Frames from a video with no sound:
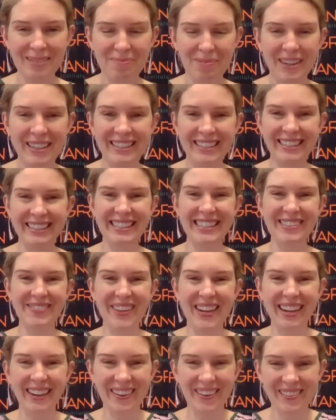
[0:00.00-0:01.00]
Brendan
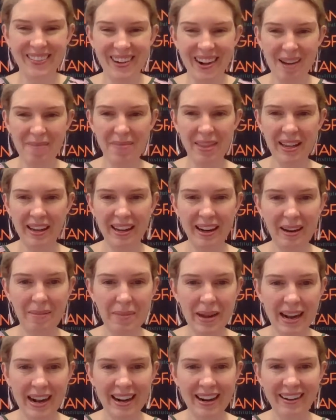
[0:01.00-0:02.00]
spent a lot of time thinking
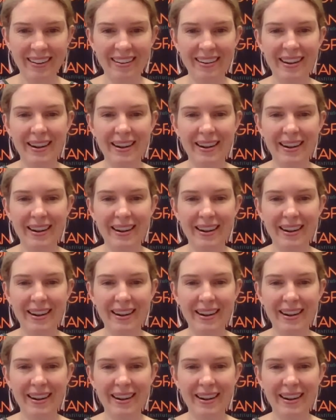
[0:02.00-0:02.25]
about,